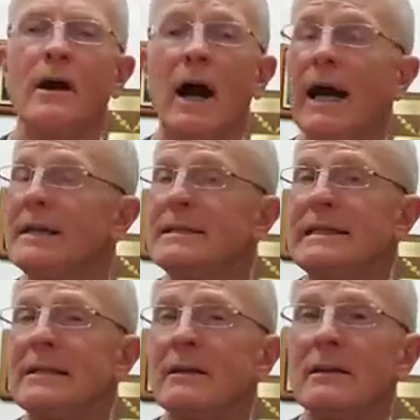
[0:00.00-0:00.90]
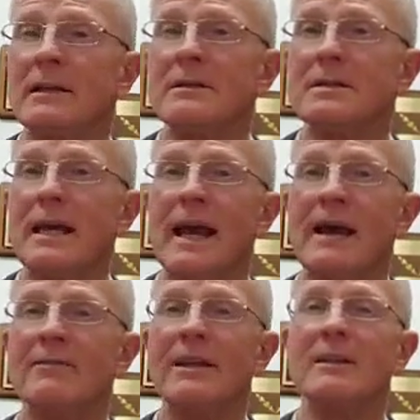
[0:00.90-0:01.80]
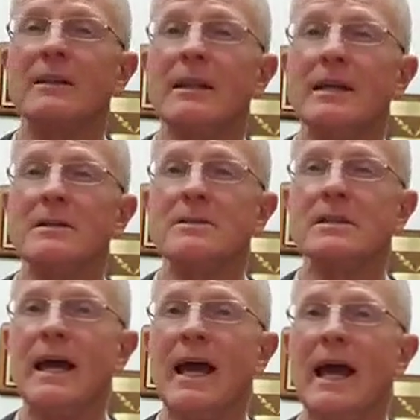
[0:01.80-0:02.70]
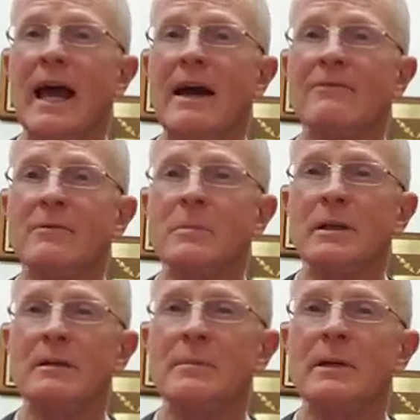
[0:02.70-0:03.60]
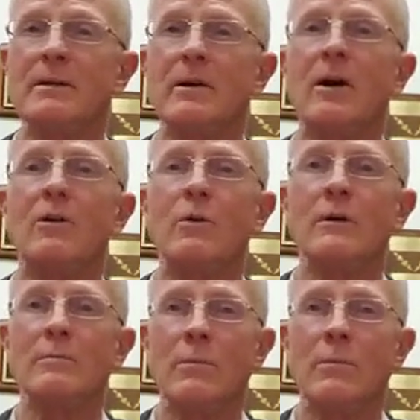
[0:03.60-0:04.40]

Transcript: ideal is to have at least a 0.5 millimeter or